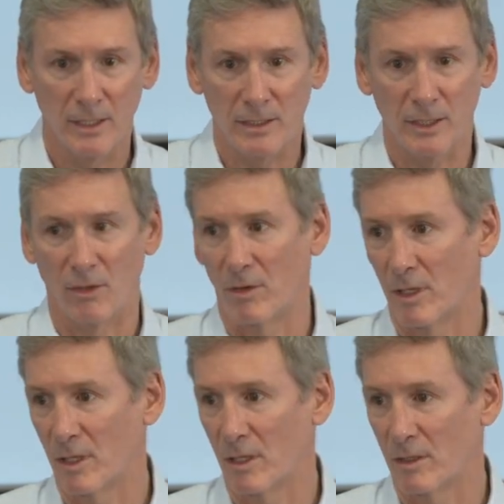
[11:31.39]
you know,
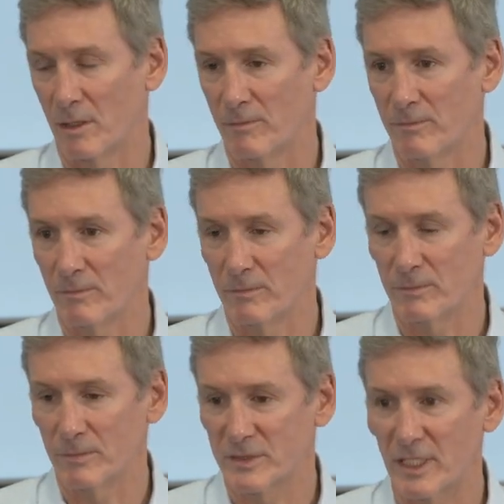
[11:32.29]
a, a
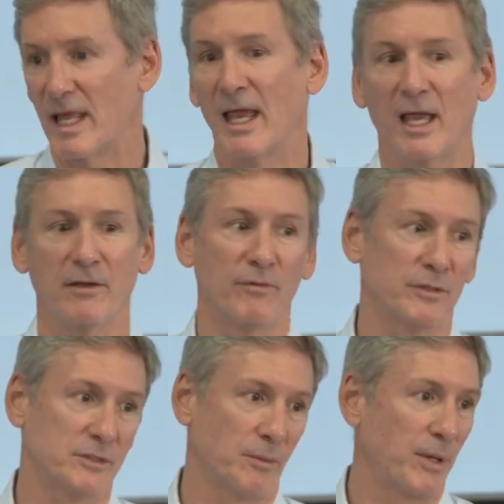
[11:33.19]
sedan
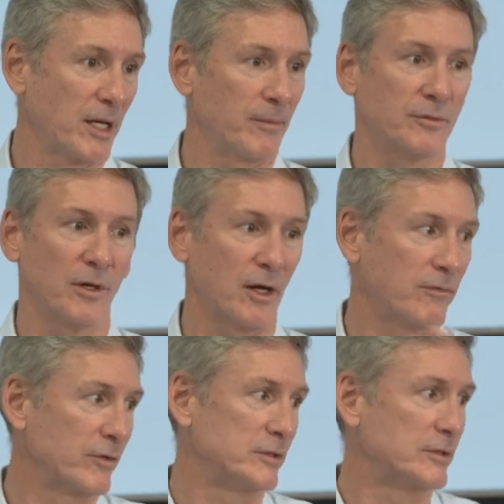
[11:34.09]
versus a pickup truck
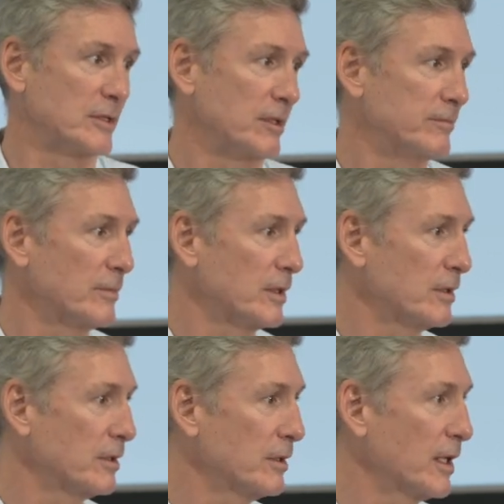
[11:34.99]
versus a,
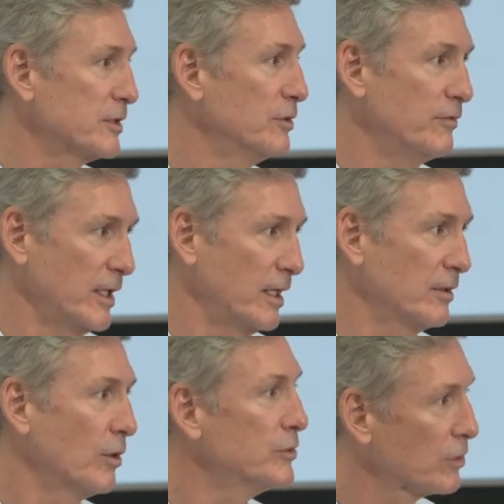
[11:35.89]
uh, an
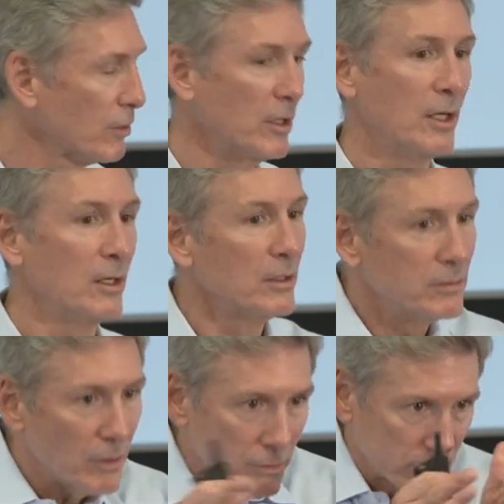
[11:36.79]
SUV. Those, are,
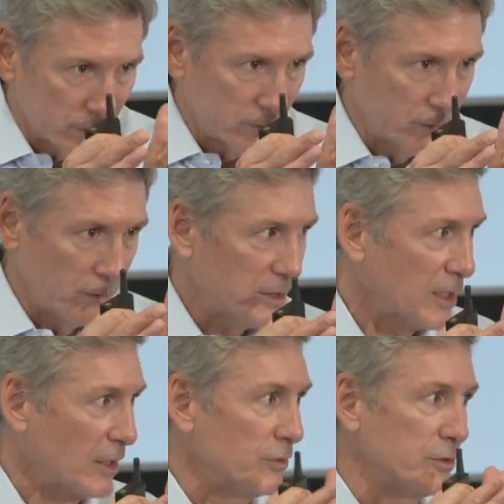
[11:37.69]
those duty
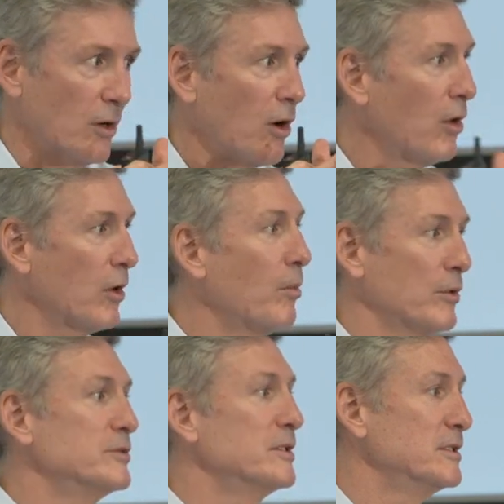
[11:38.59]
cycles are all
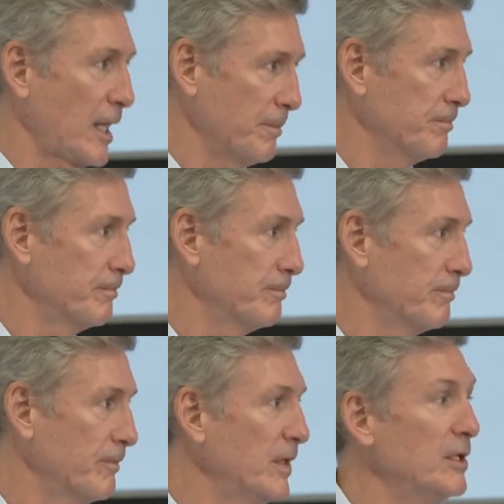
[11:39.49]
almost the same.
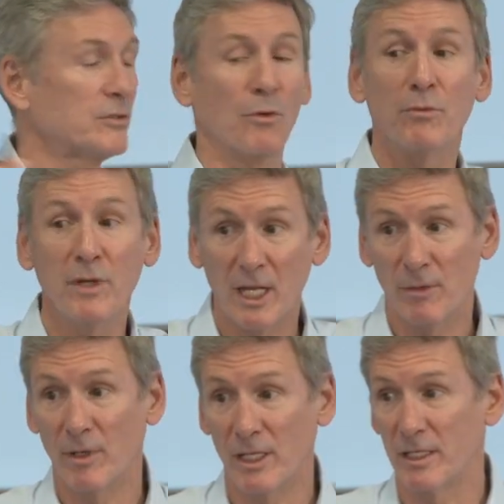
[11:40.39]
These are really,
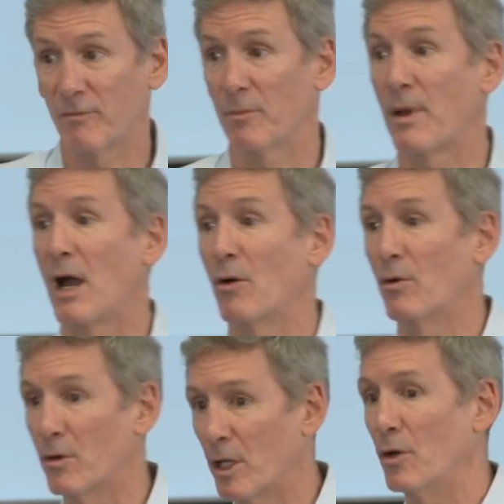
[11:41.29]
really different,
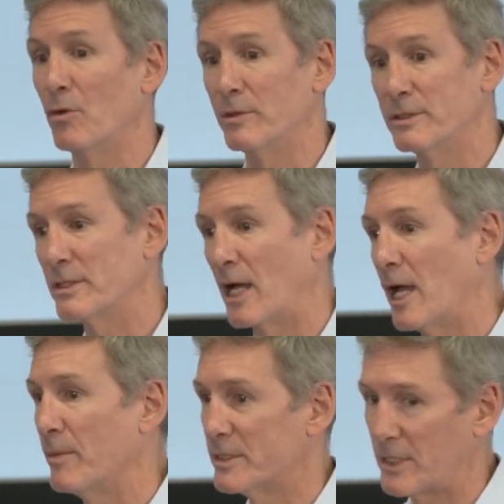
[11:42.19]
power, load,
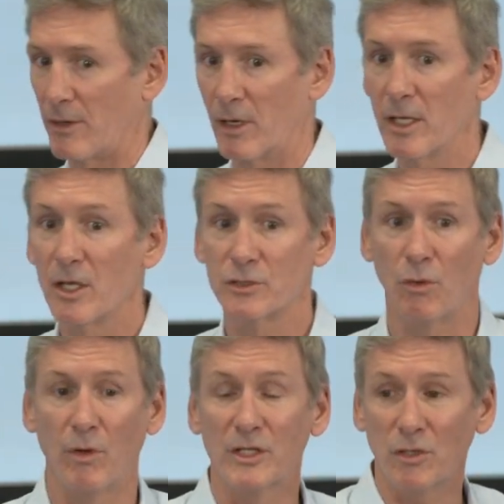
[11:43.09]
time, et cetera.
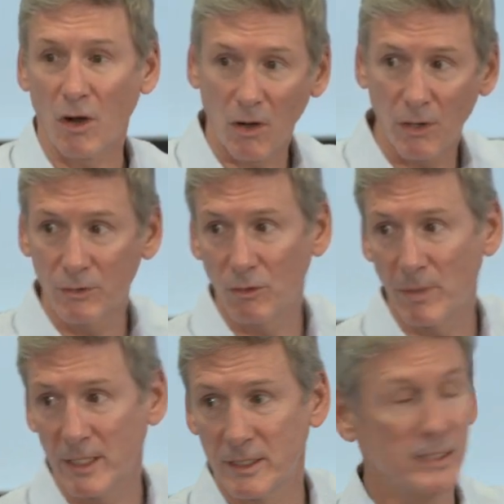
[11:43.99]
So it's hard to
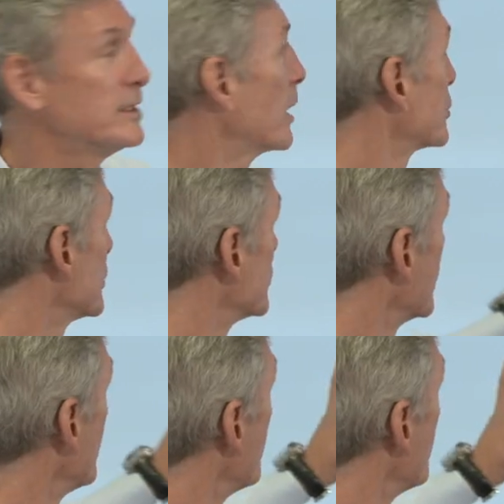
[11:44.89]
abate these sections.